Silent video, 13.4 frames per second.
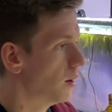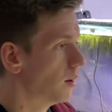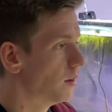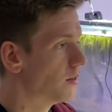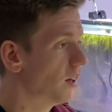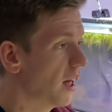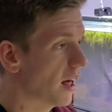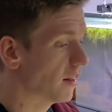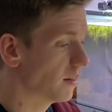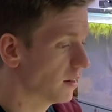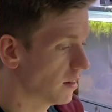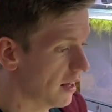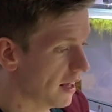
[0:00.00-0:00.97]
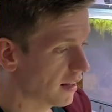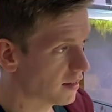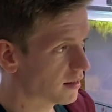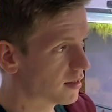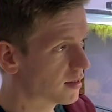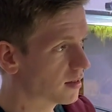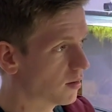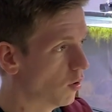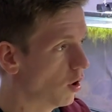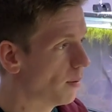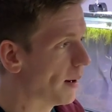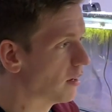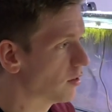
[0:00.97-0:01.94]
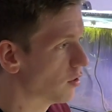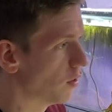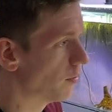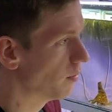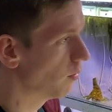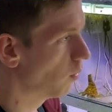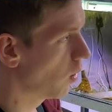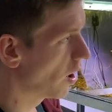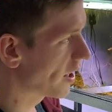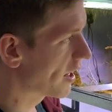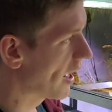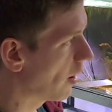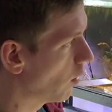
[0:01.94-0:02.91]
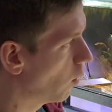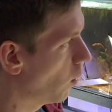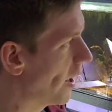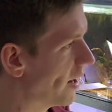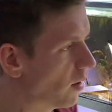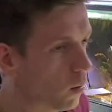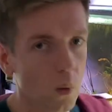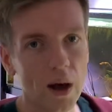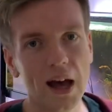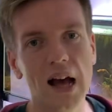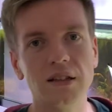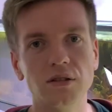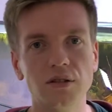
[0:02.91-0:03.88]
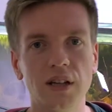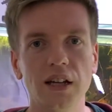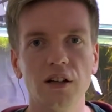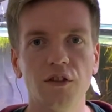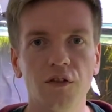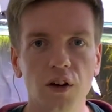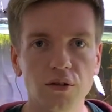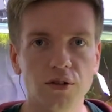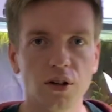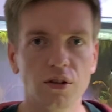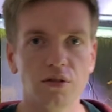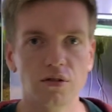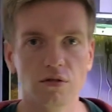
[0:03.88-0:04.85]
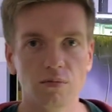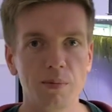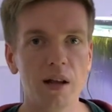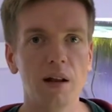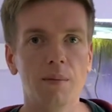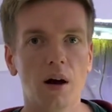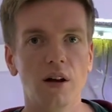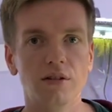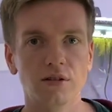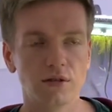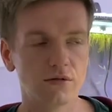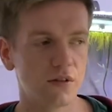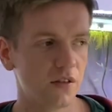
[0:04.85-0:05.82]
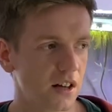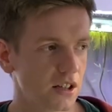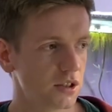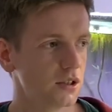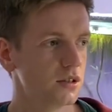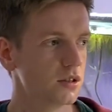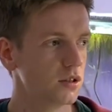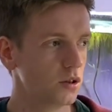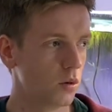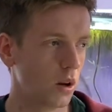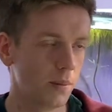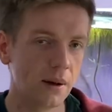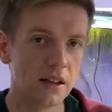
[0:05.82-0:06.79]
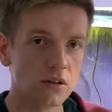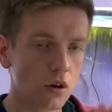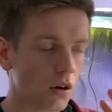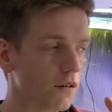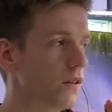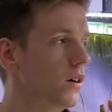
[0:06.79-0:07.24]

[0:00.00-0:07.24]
So yeah, it's all about sort of working out when and where to take your photos to minimise those reflections. You want to be sort of